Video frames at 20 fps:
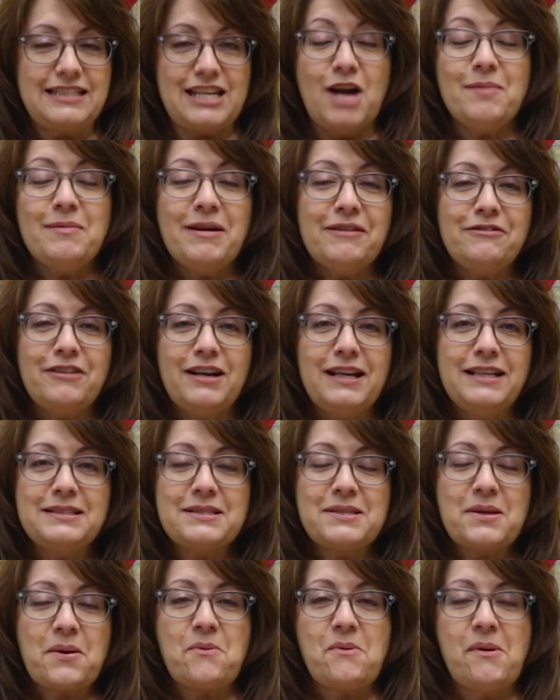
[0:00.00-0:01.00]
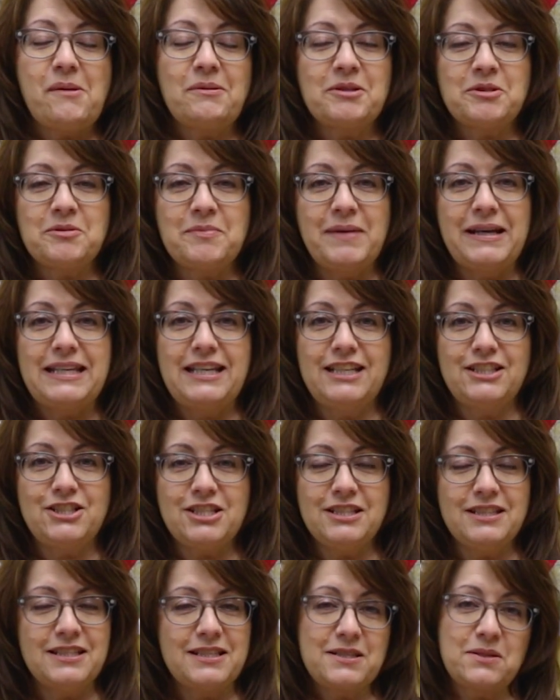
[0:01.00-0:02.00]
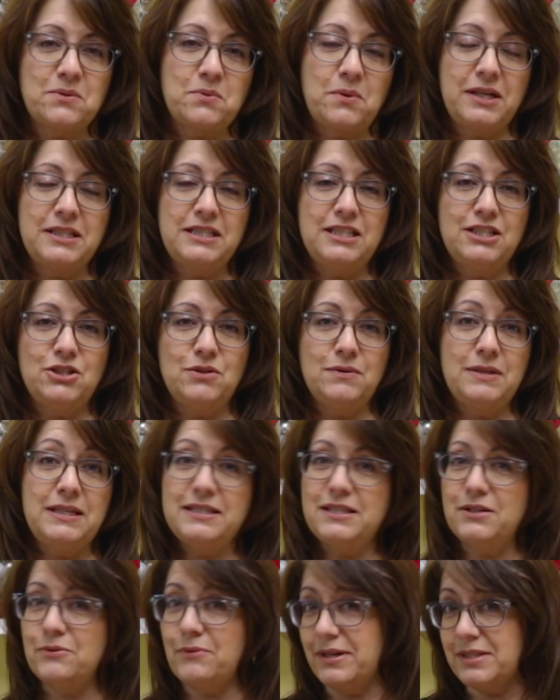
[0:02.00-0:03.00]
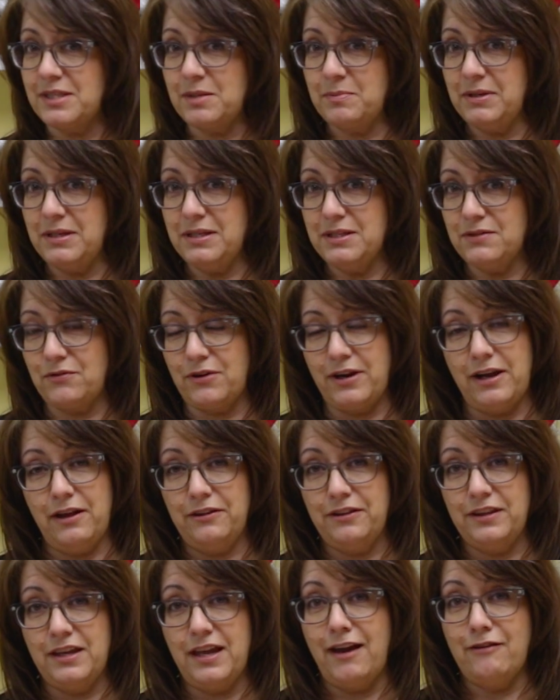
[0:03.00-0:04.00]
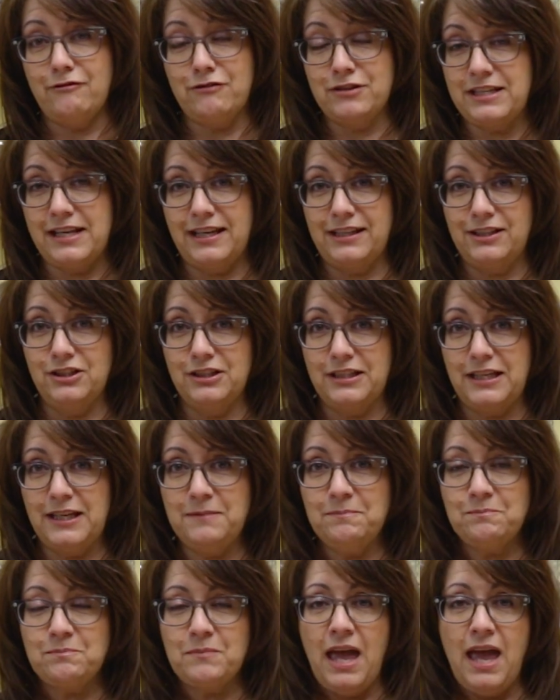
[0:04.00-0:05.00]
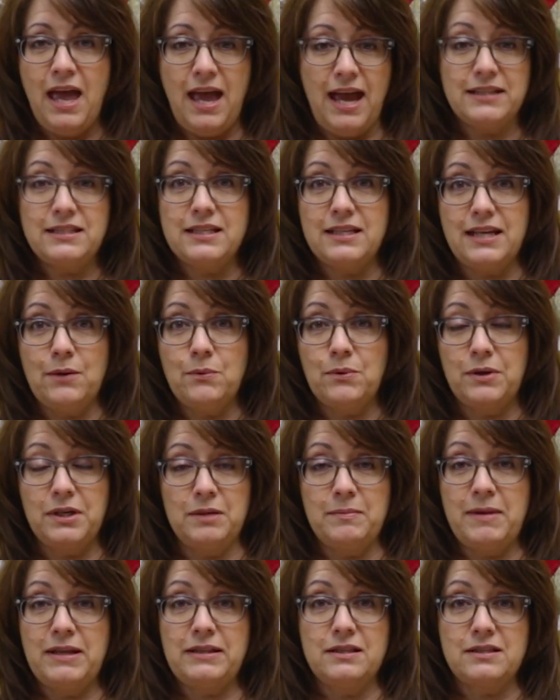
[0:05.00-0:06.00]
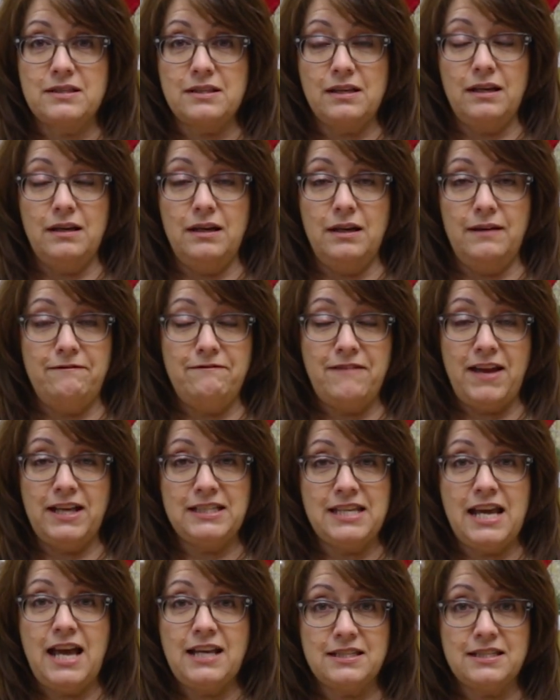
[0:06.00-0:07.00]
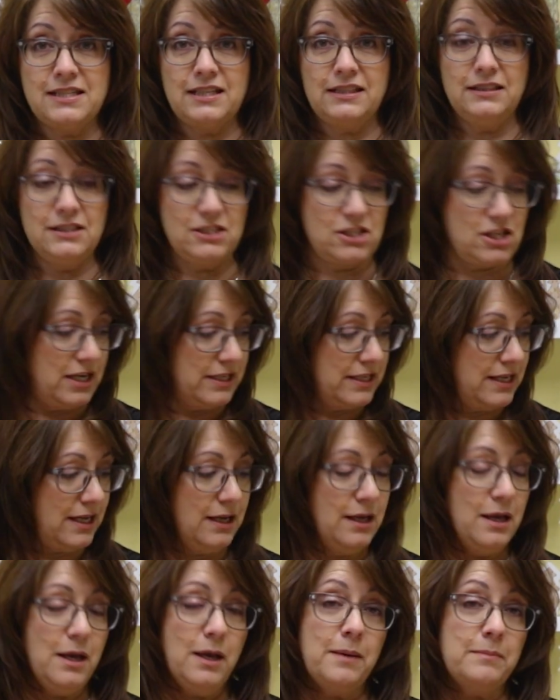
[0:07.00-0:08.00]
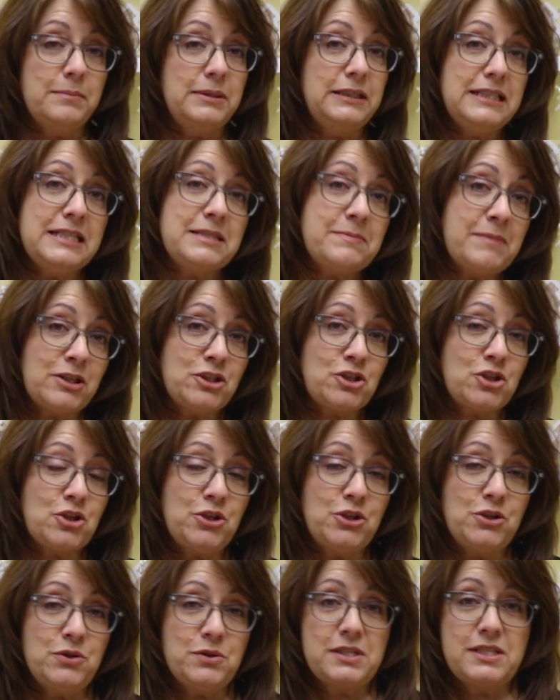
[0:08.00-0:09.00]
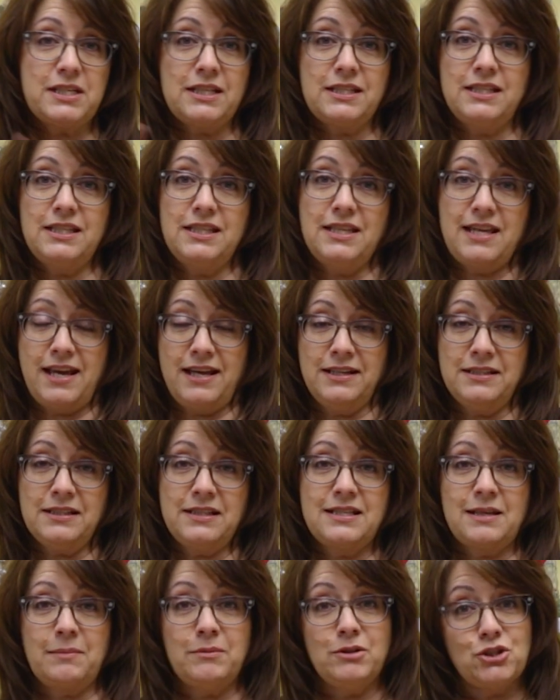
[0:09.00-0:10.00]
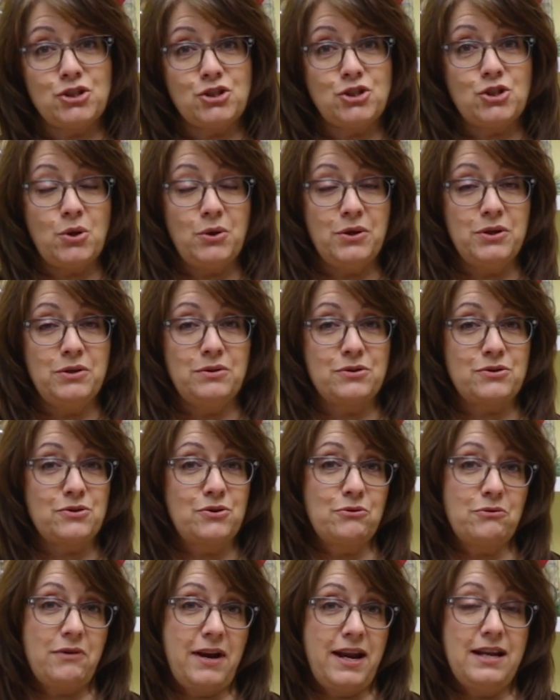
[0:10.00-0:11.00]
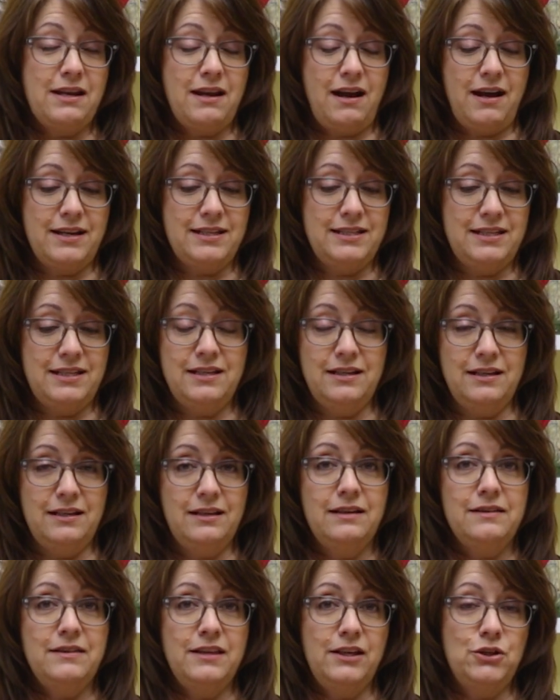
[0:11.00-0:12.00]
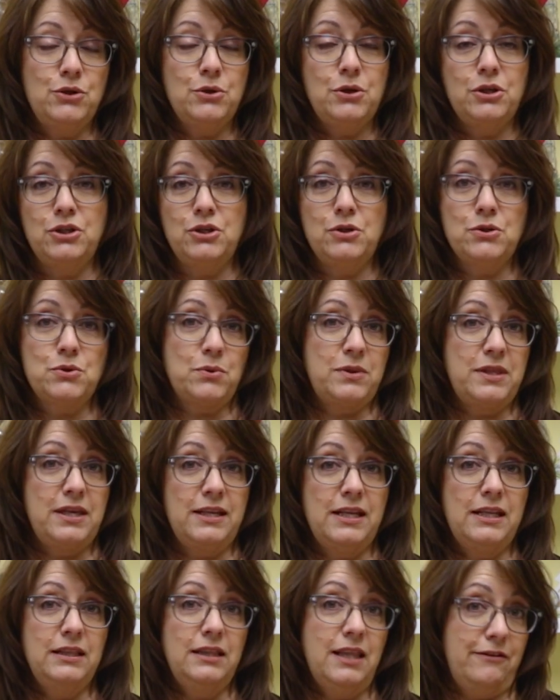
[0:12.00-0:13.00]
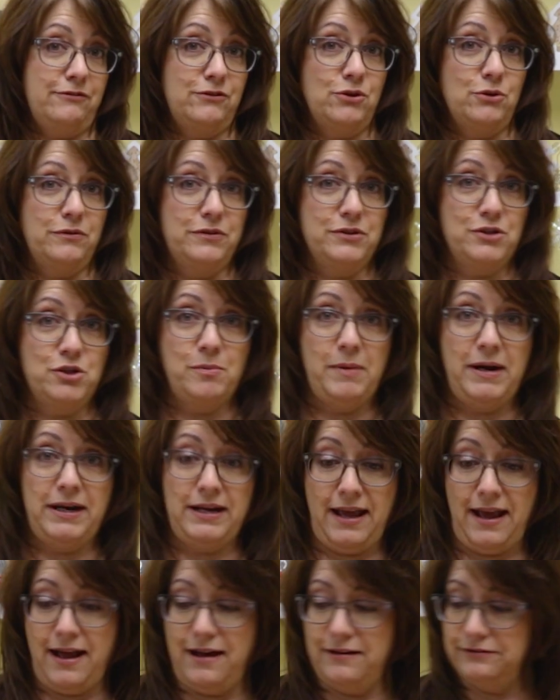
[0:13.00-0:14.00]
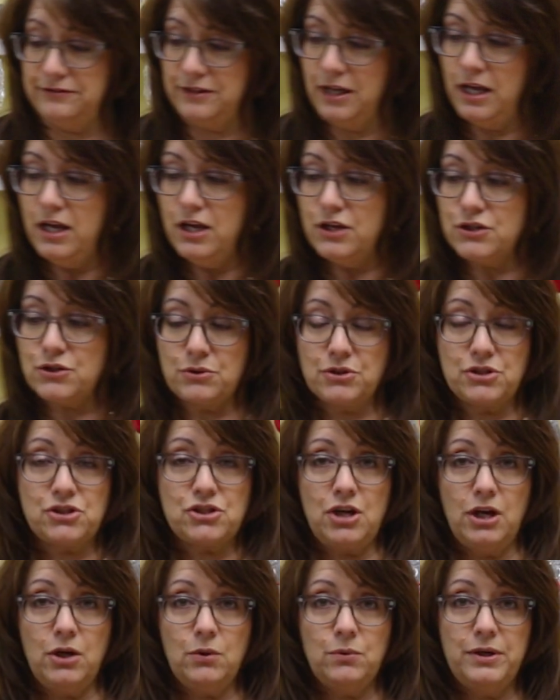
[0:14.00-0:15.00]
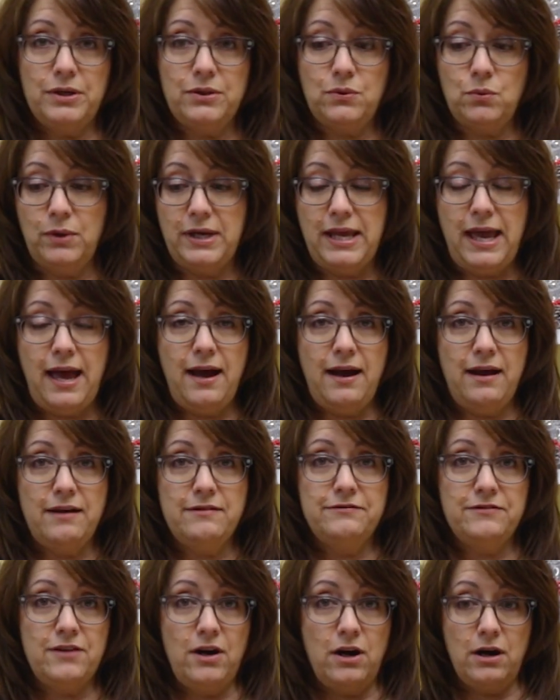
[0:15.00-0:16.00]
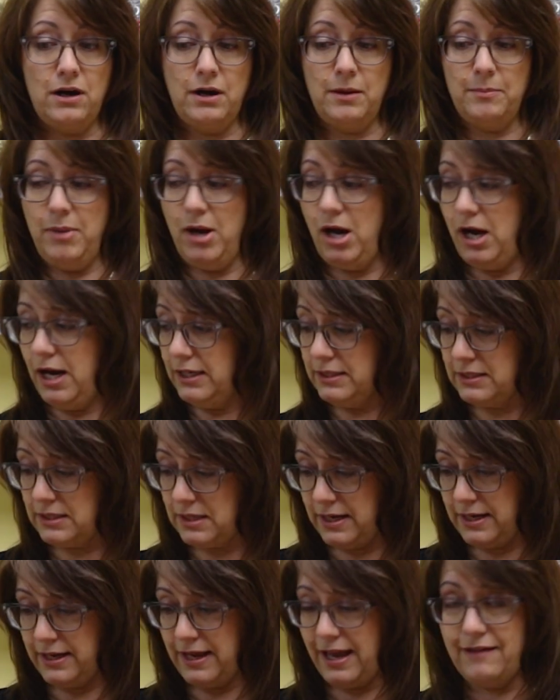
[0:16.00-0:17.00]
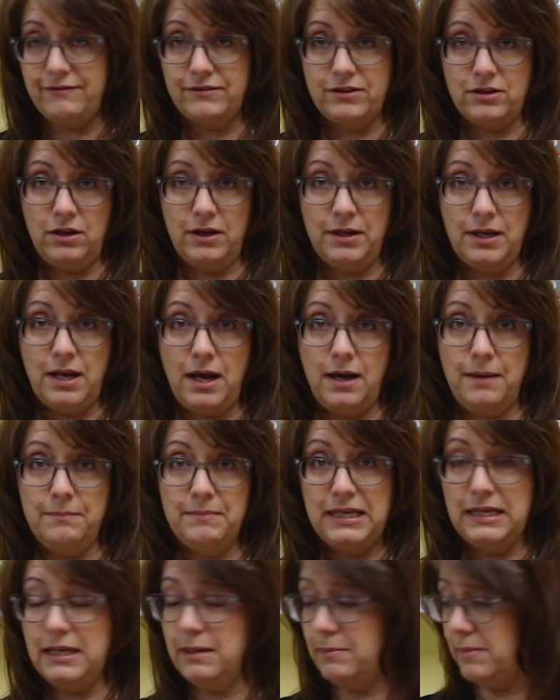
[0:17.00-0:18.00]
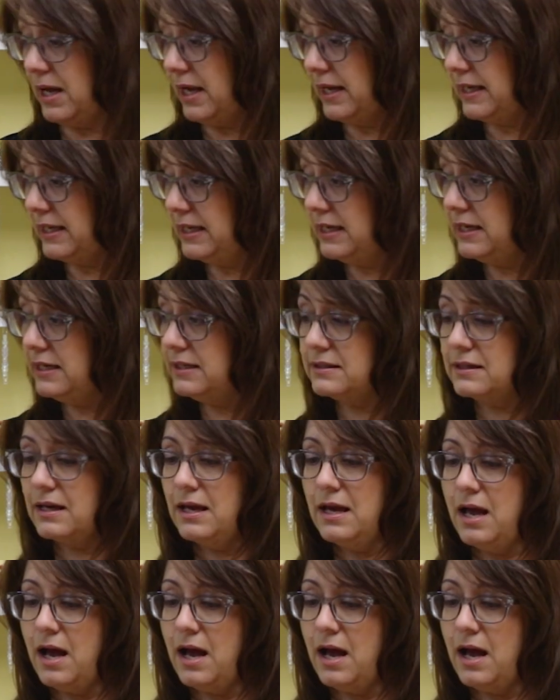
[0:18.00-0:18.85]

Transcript: Ciao my friends, welcome to my kitchen. This is where I teach you easy recipes for healthy everyday cooking. And today we're going to make this fantastic lasagna. Please make sure you stick to the end because I'm going to show you this great idea that you can use with any leftovers you might have. So to start with, we have our pot. I have it on medium-high heat.